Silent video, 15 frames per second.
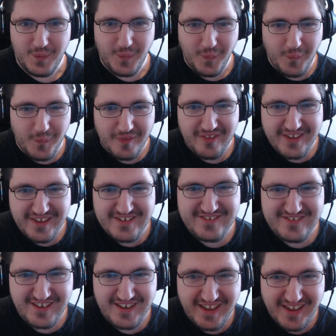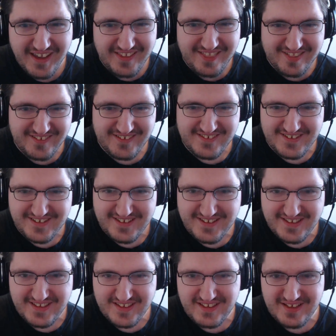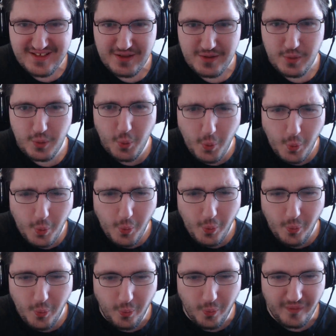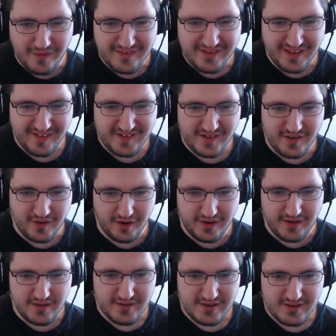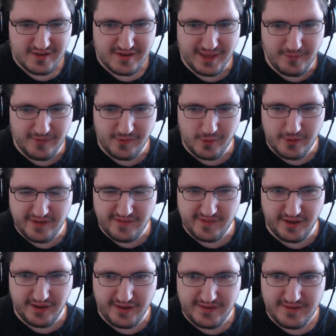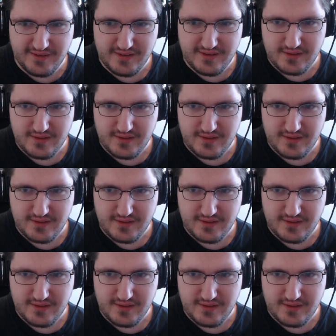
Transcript: Holy shit! Oh! That's gonna hurt. That his always has gone.